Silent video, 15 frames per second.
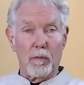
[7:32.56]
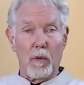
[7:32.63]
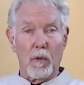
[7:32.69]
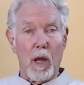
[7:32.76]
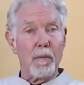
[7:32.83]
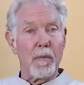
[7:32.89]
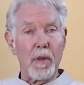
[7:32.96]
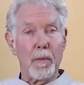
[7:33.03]

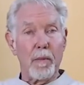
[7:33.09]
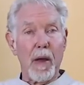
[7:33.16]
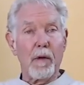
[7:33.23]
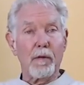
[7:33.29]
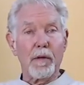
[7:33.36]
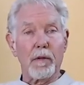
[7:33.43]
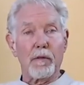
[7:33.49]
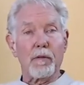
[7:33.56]
I'm in the
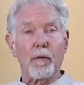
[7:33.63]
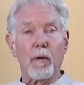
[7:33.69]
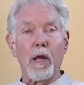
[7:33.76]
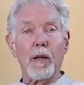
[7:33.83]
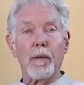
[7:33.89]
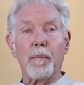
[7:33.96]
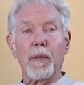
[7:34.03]
mountains, right?